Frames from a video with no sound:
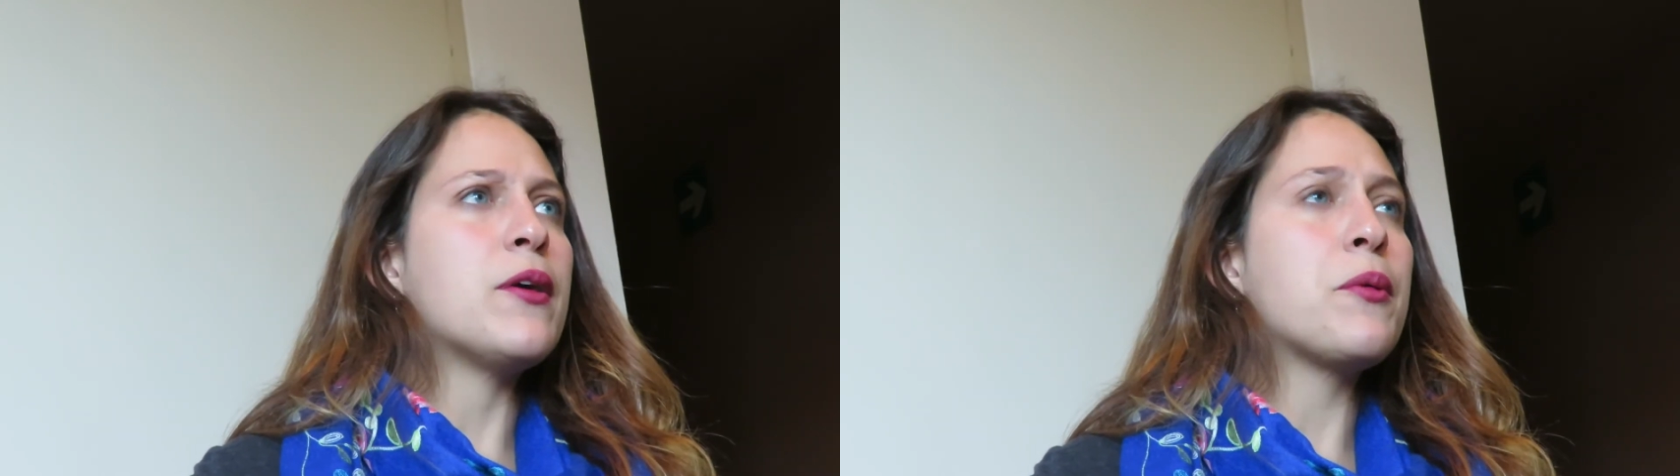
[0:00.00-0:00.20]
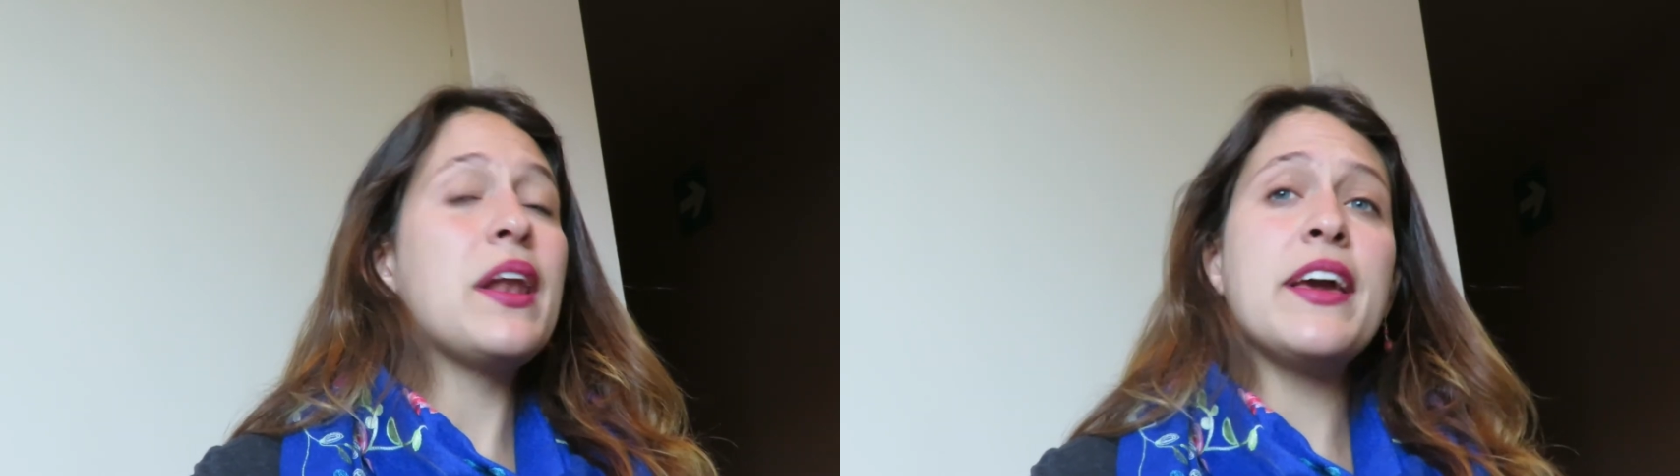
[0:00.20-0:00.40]

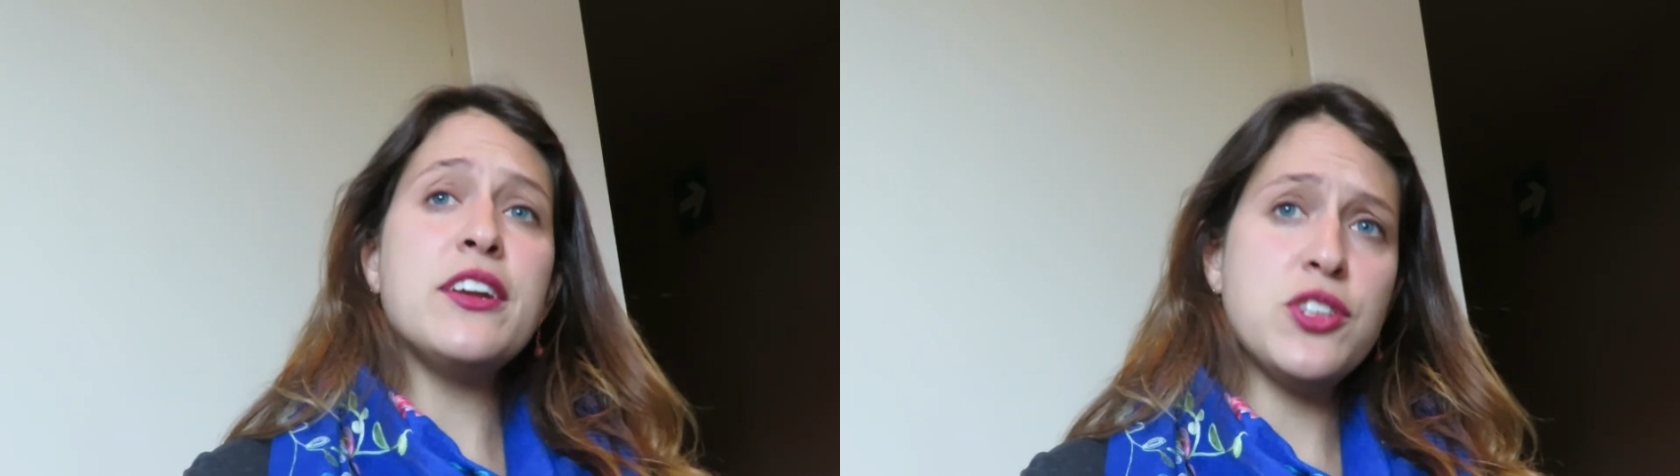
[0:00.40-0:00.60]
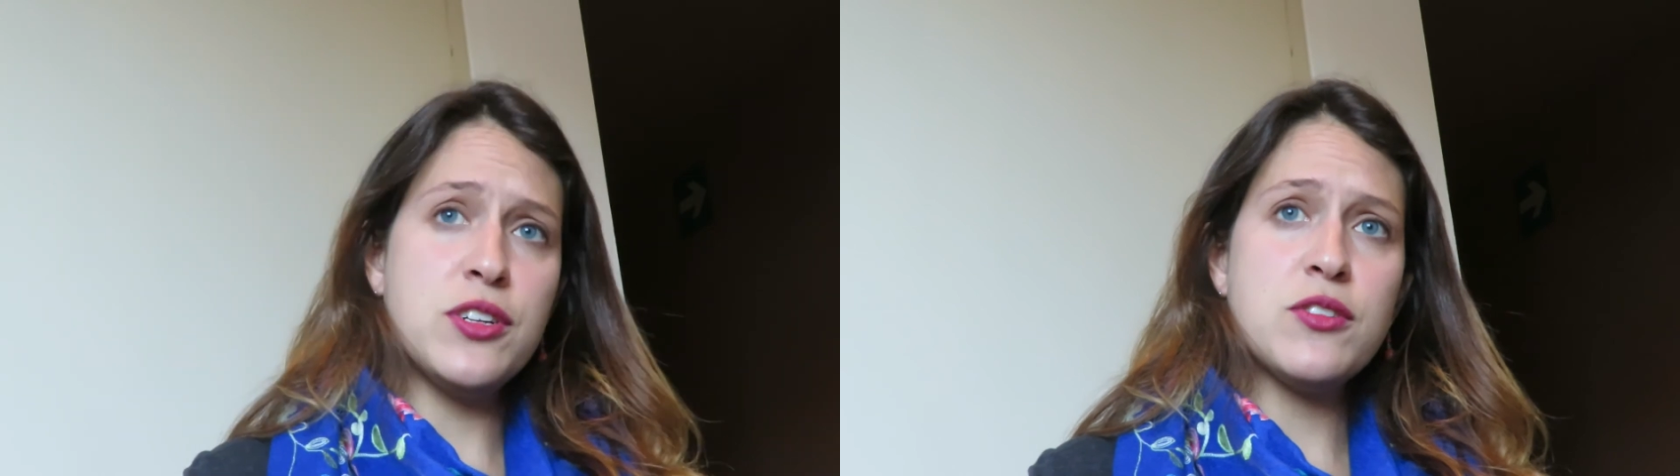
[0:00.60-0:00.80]

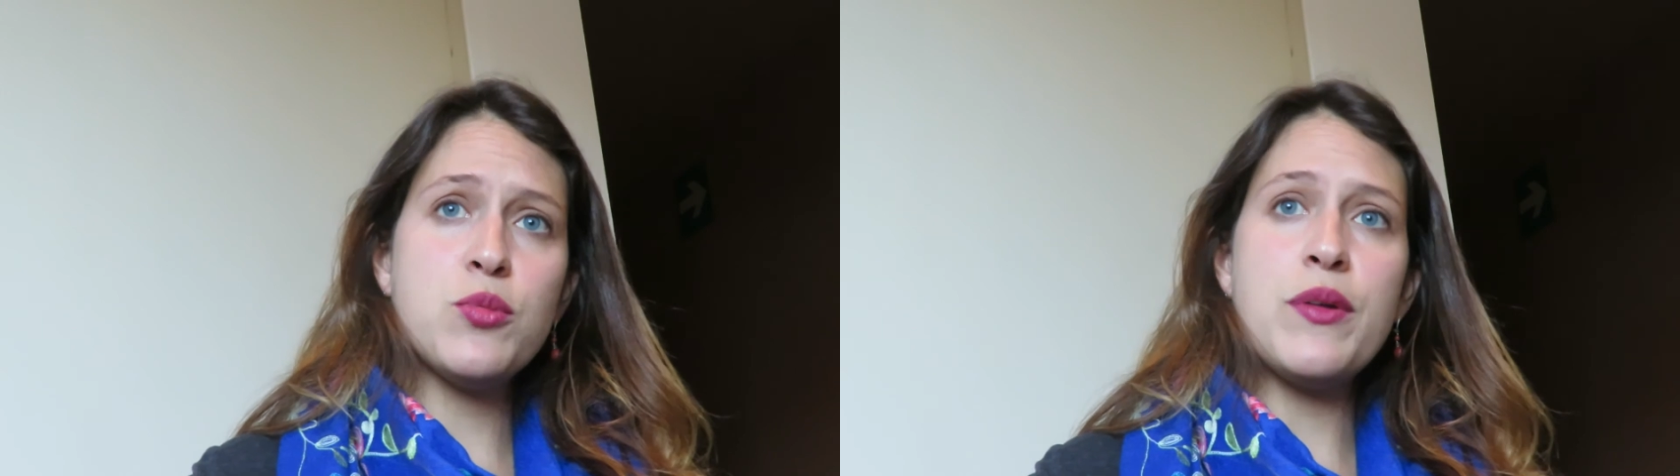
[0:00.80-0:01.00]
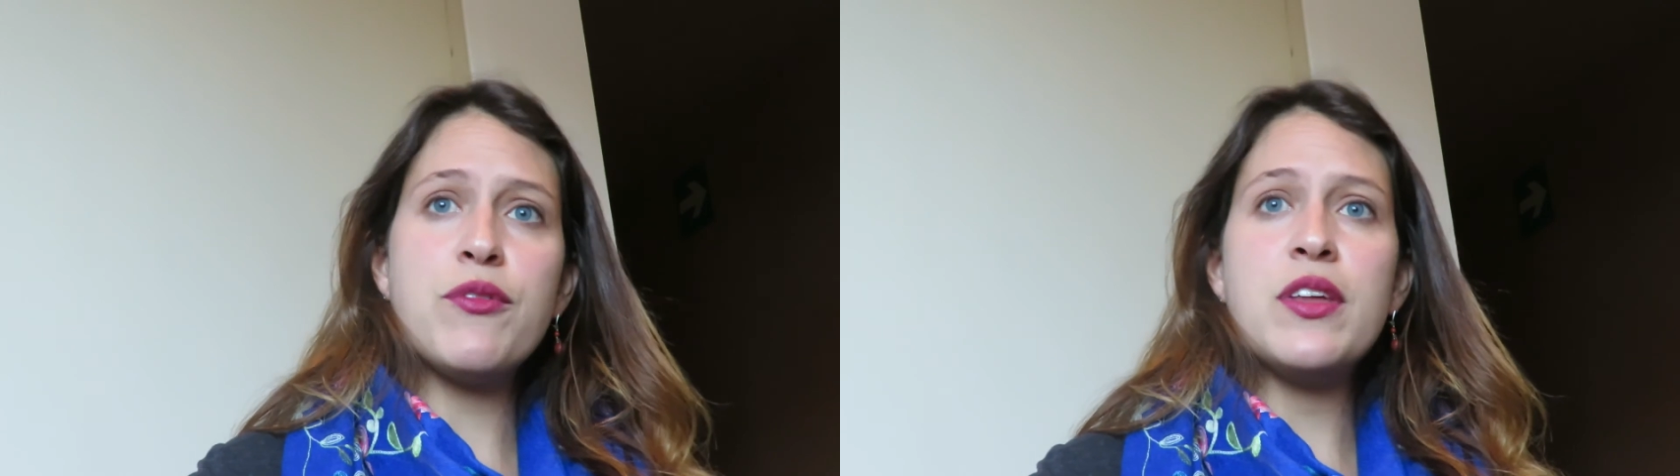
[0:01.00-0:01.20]

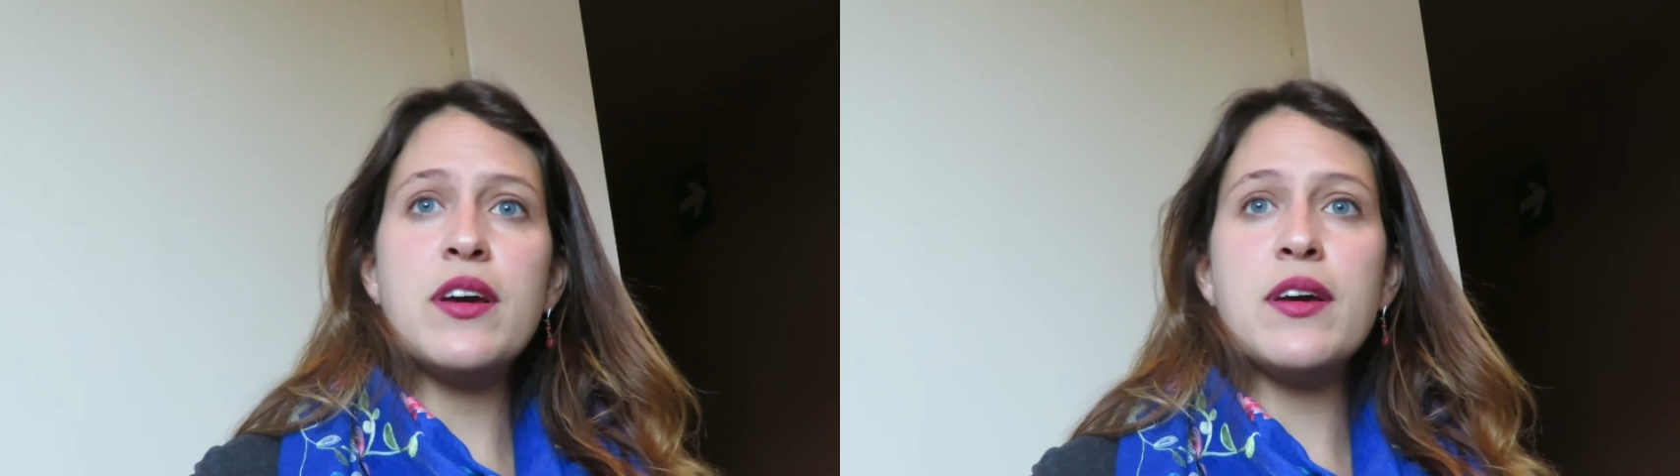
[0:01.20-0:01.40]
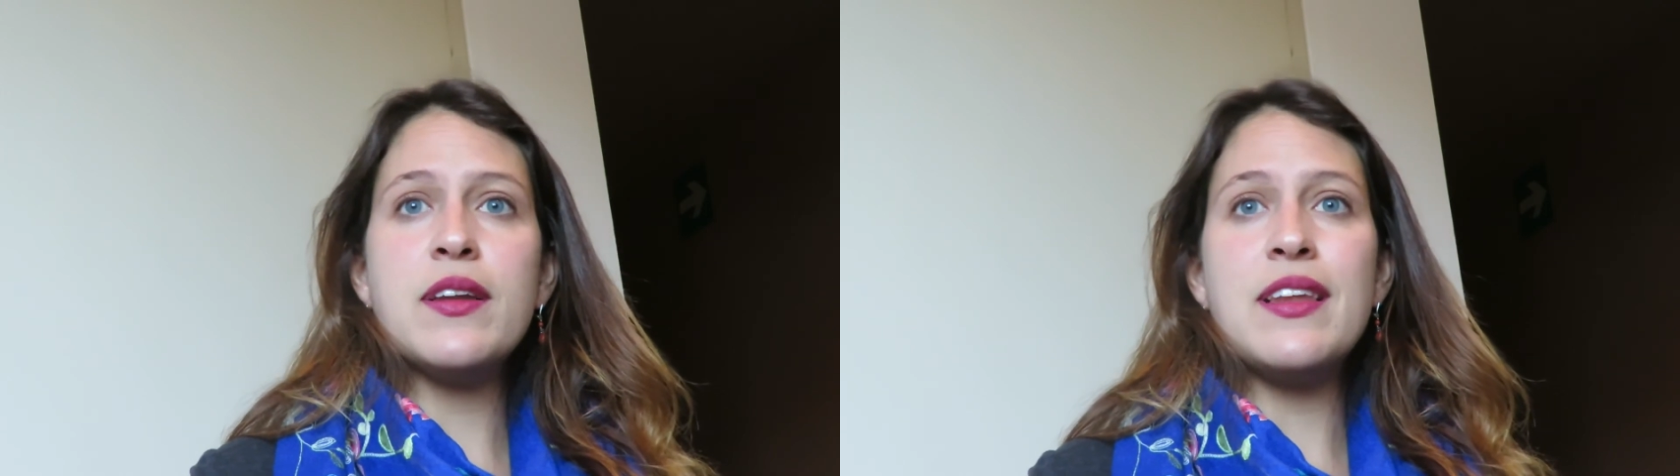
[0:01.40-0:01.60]
relations with
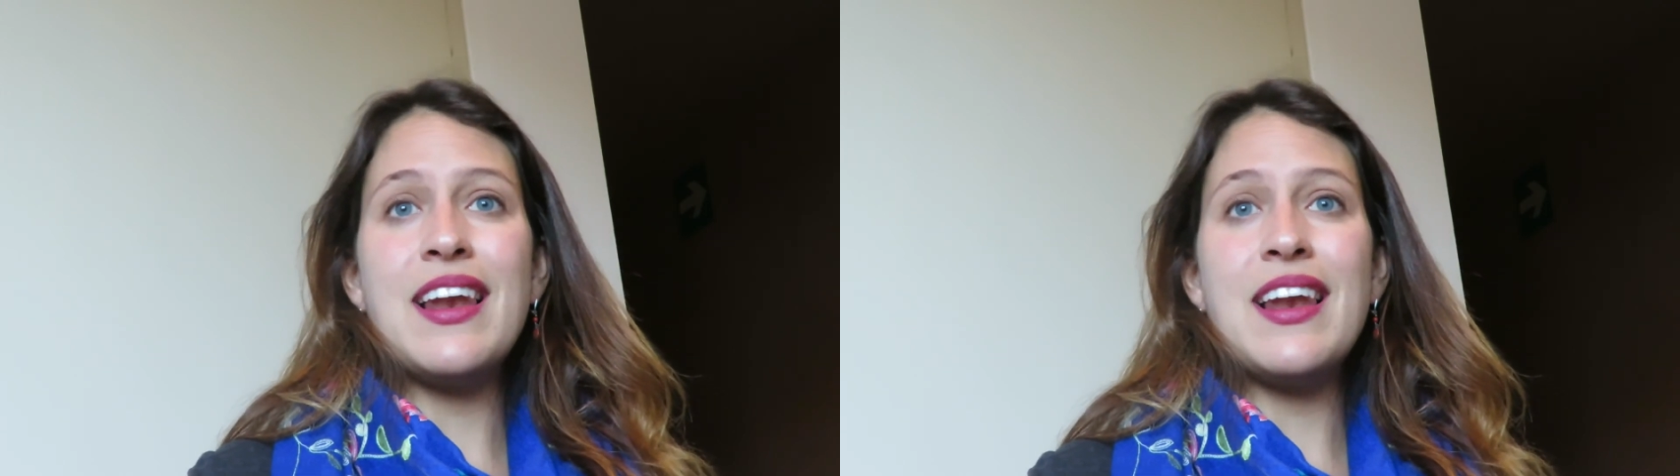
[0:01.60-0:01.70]
the